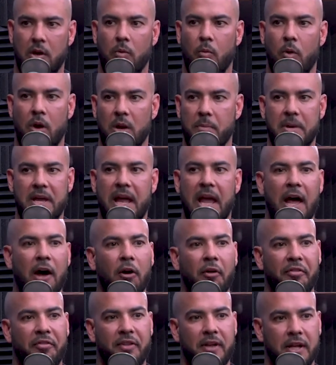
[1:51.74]
want to be
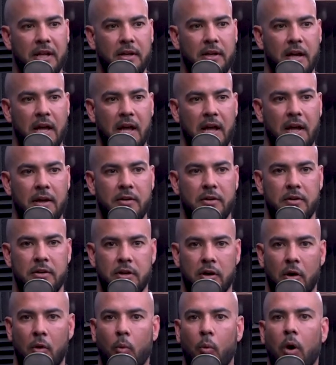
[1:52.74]
healthy and,
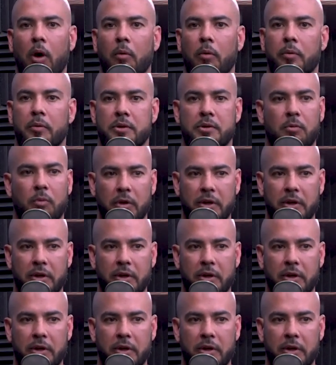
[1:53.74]
you know, what would you,